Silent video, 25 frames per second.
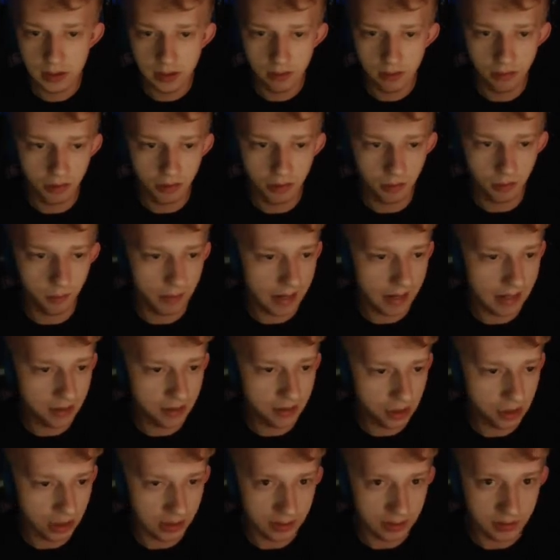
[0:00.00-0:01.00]
their
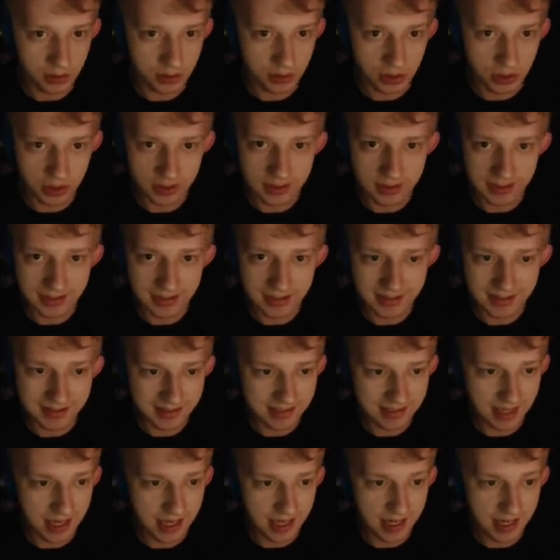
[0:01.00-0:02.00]
magic is just
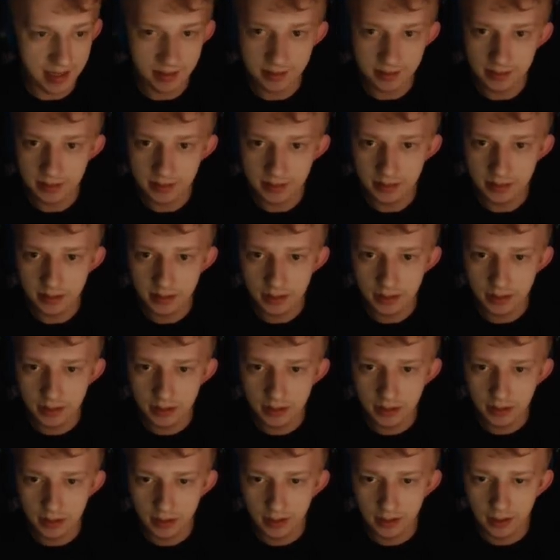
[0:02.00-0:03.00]
insane.
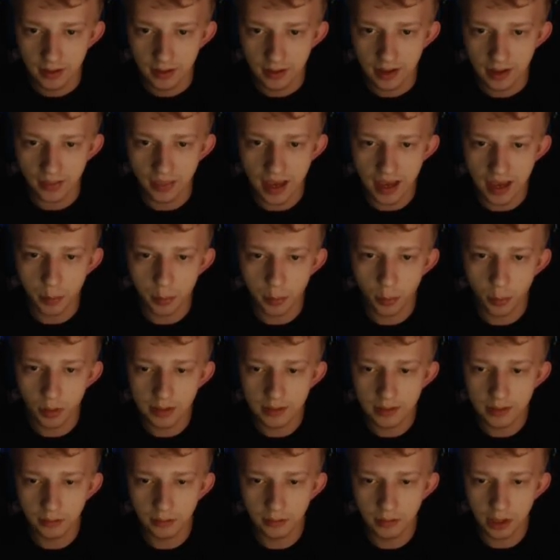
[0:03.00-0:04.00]
At that point,
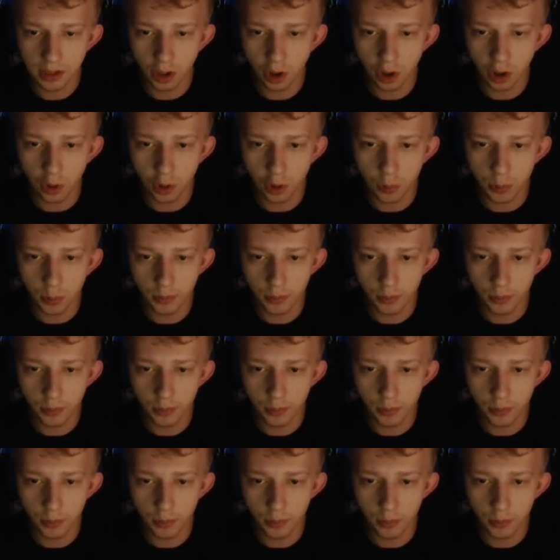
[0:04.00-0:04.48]
the only hope